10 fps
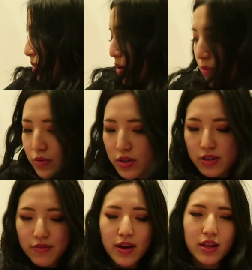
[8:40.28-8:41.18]
and
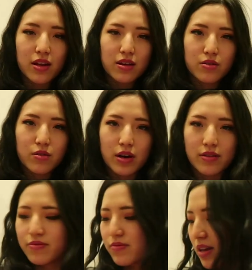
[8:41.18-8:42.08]
hopefully the fact that, you know,
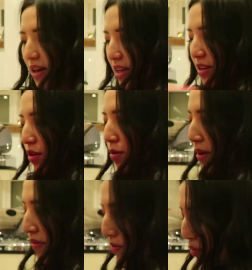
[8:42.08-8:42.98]
I've eaten all
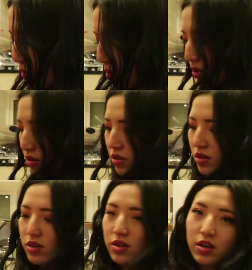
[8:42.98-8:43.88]
my food
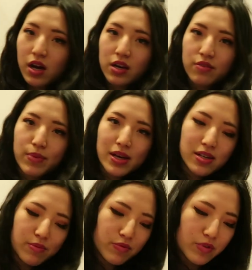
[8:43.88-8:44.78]
kind of
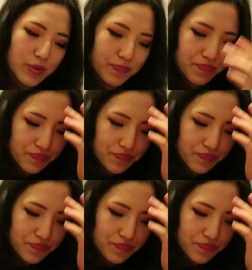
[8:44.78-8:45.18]
makes up for it.